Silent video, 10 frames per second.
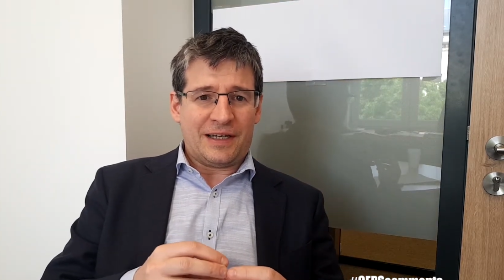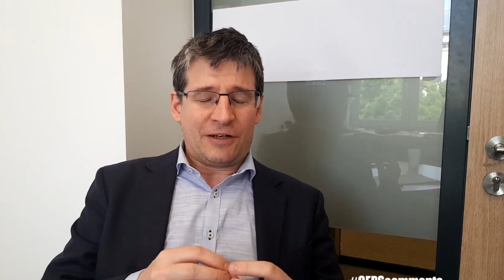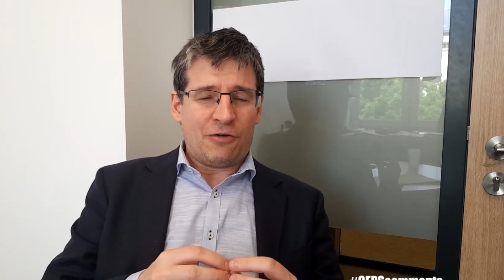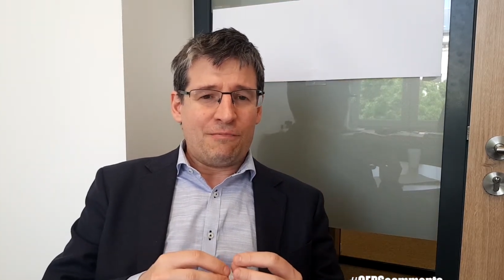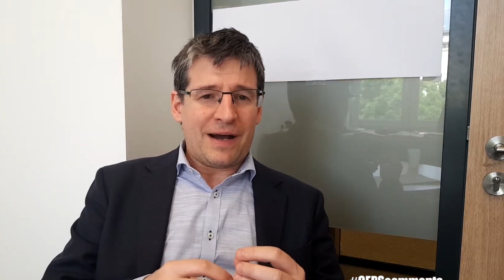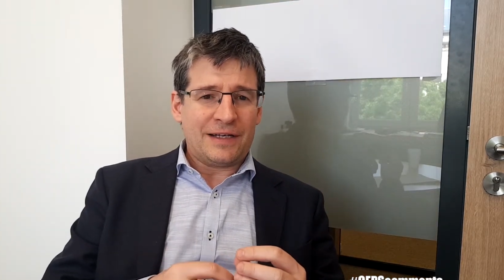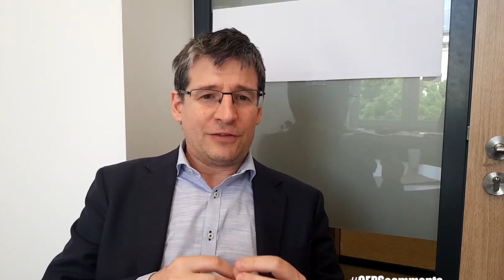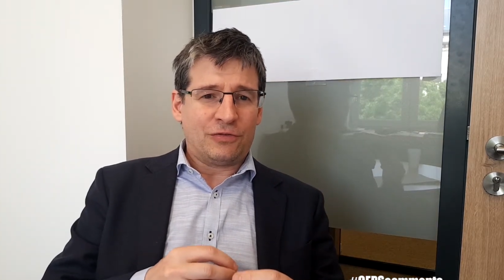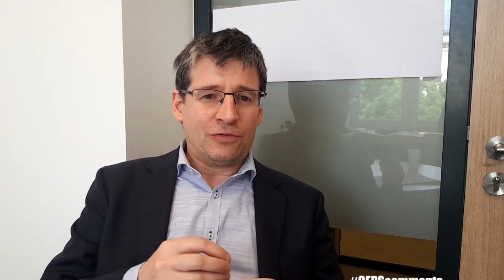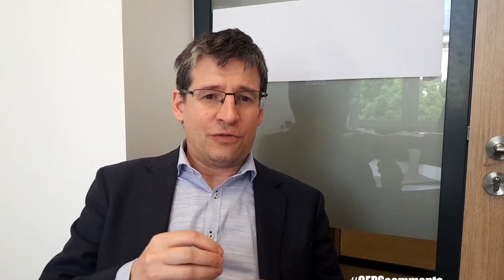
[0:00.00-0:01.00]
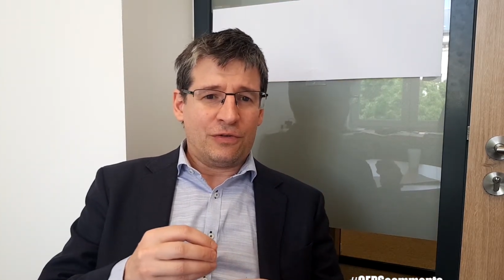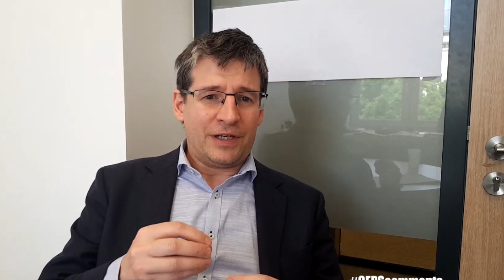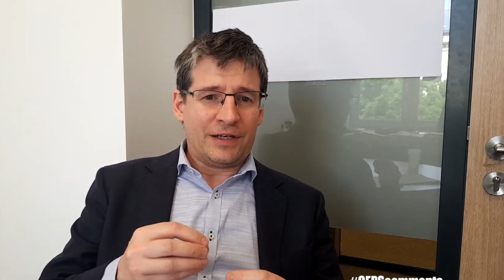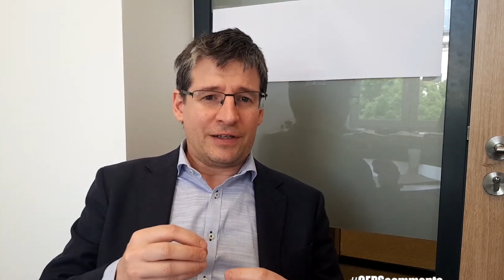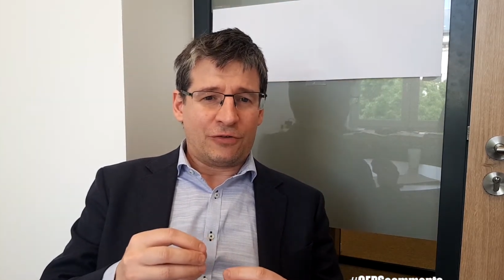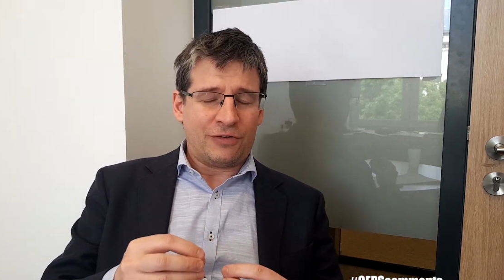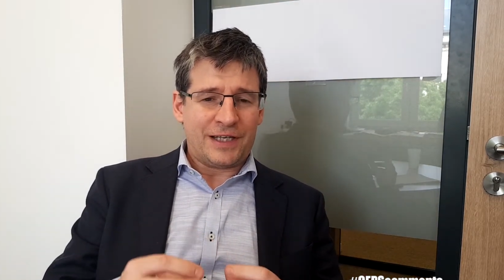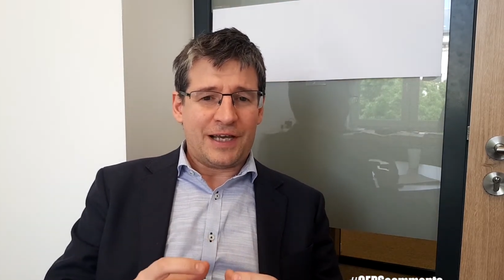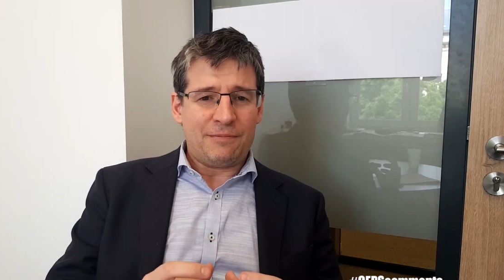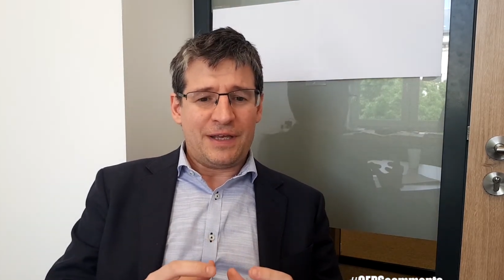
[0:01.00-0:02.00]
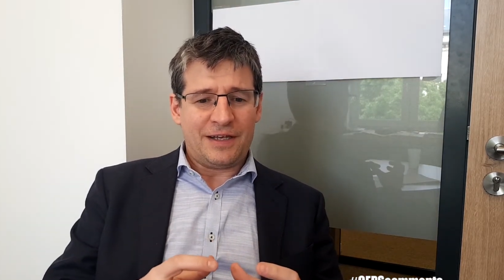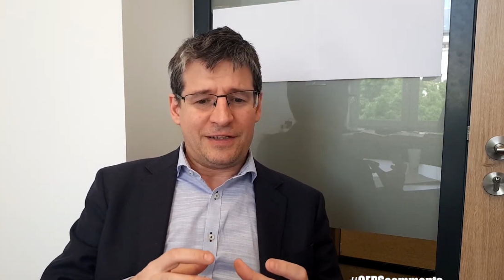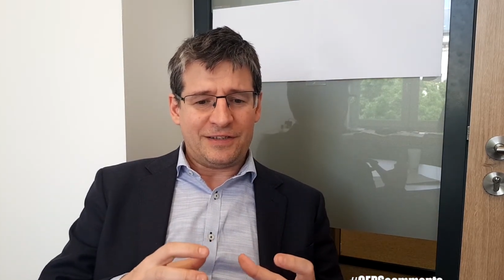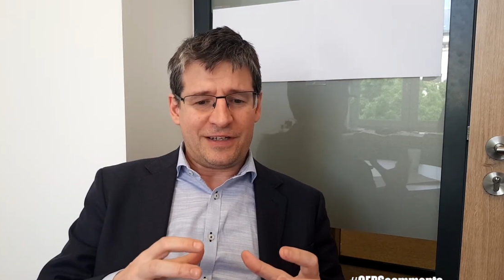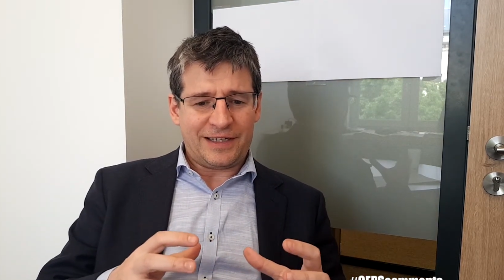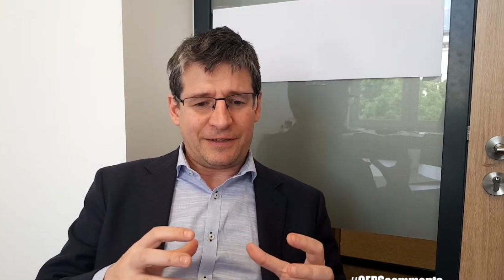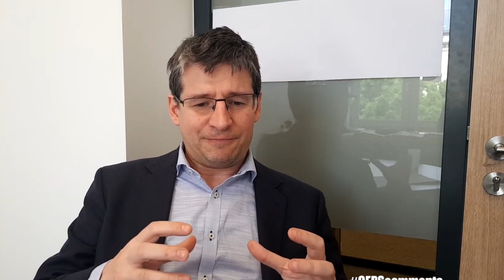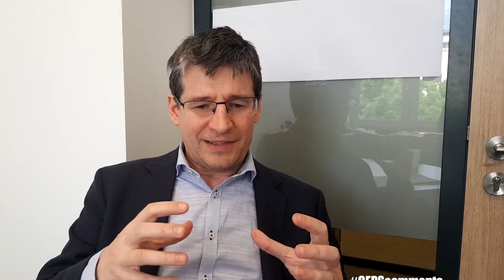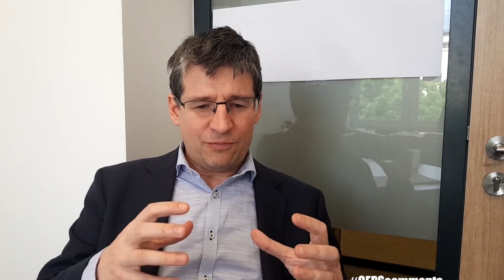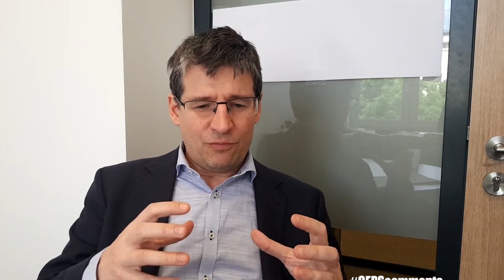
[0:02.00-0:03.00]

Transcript: combined to the EIB. It is like the